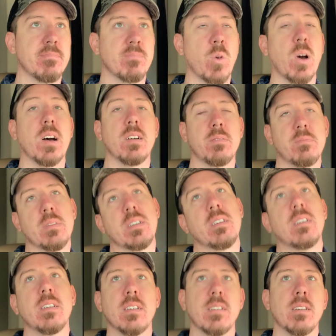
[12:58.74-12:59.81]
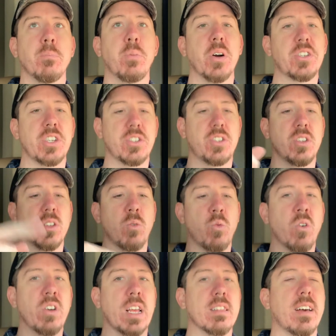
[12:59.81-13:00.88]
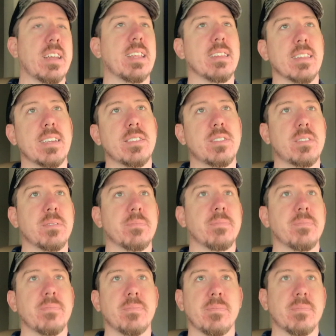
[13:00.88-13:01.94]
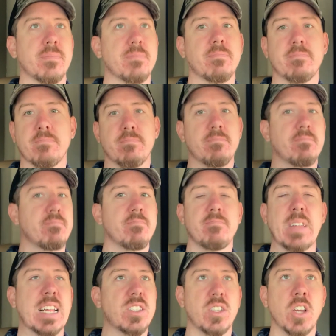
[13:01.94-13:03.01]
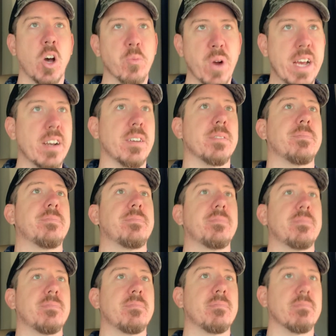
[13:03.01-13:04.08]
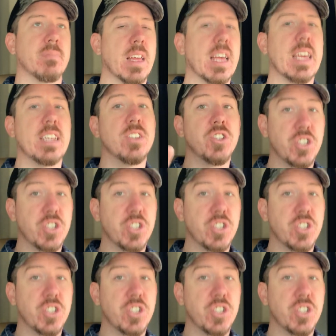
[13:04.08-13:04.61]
Well, push it to the warning light at least. It's a no-brainer in